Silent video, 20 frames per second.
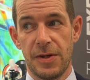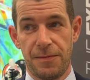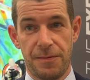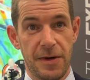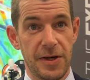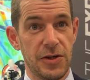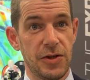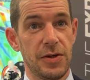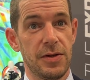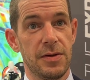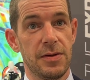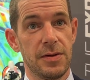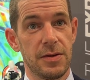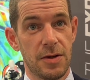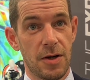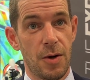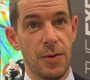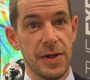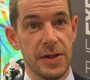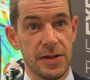with the fashion
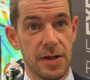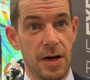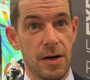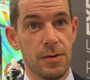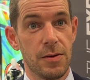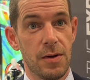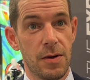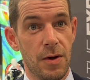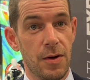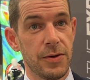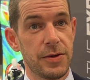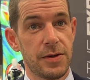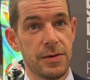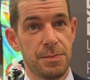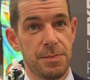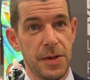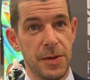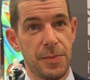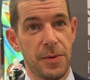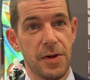going down a lot,
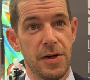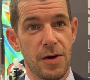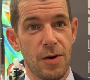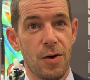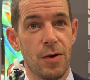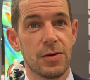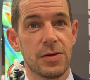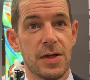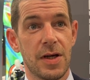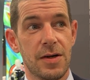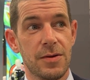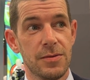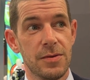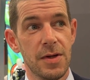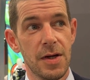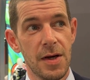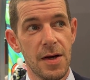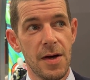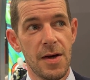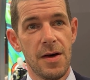people in lockdown
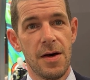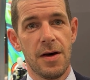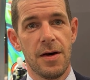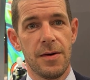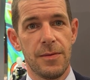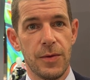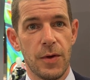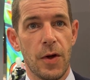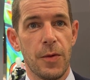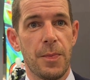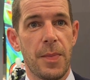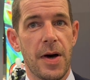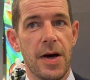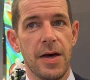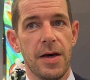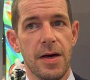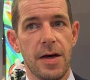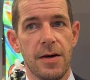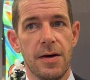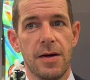and not
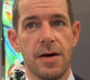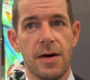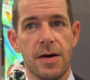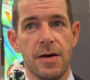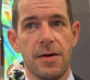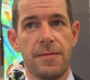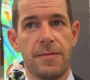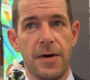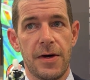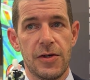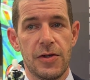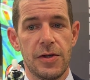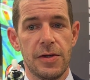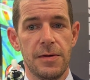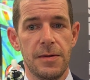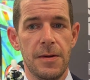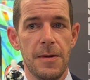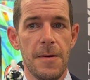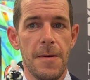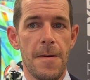buying
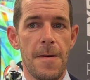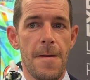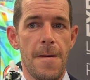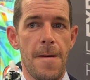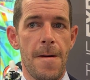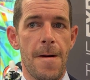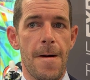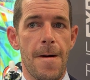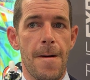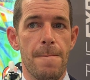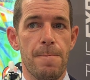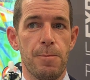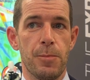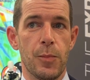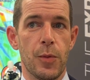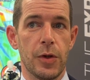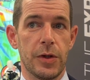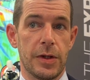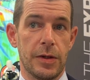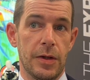fashion.
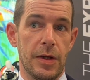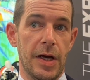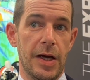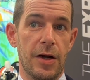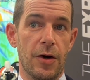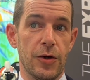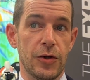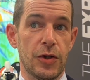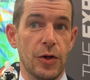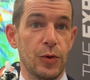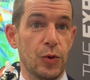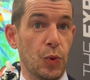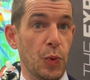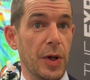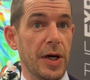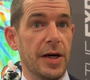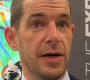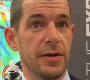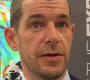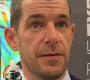But it also
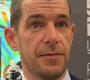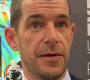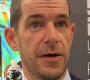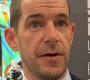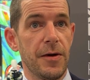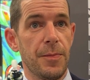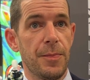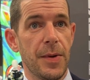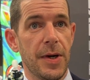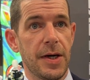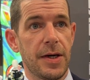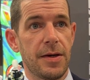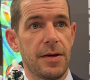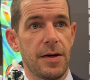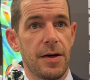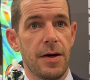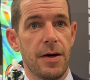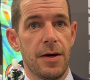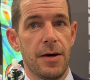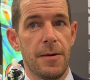triggered a very big
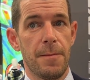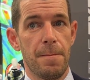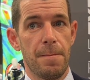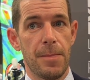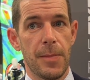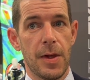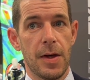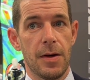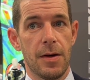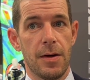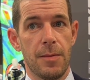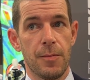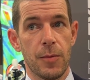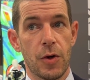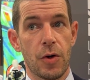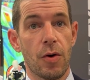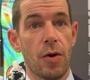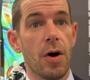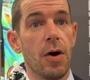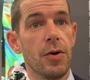
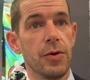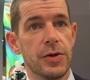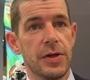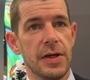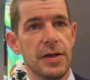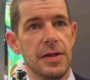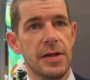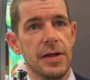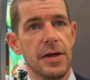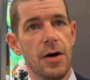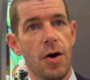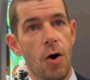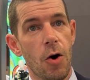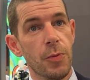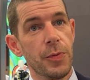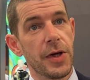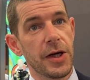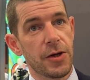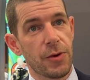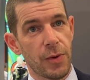growth in the
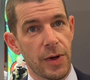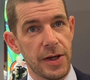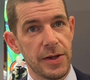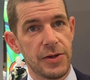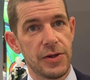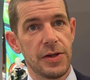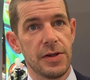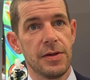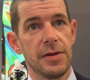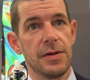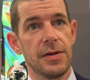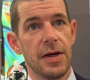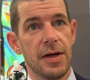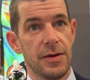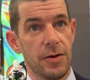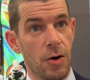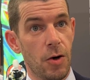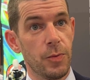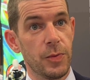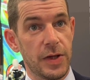home decoration
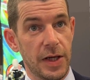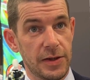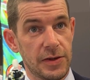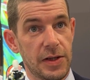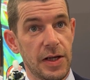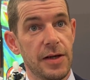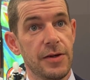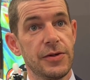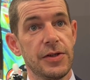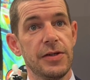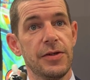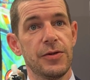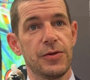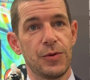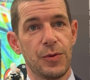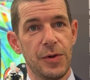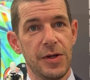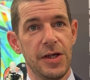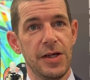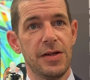and home textiles
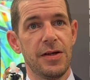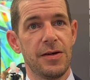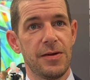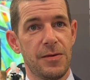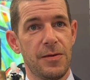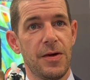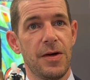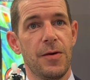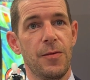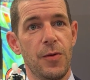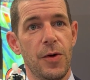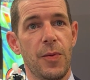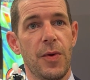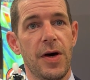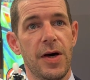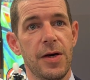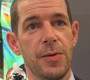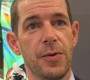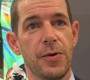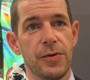industry that we
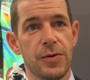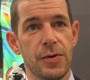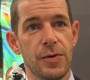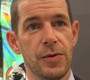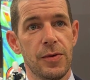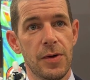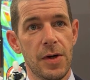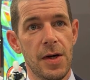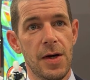were able to